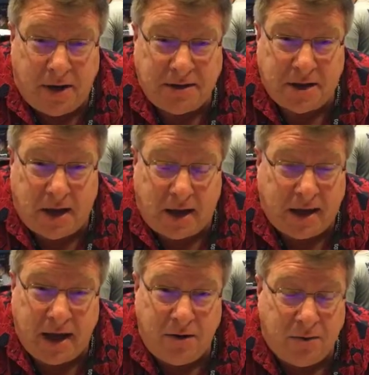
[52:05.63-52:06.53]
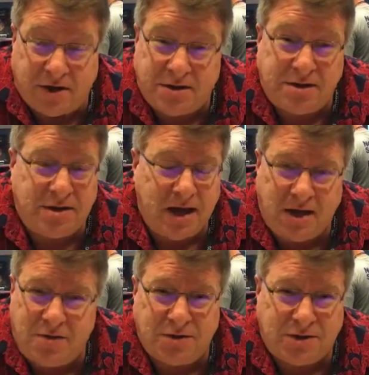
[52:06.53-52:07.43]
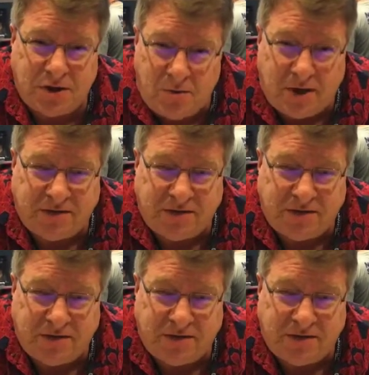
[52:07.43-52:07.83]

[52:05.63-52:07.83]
but again, Rich, thank you so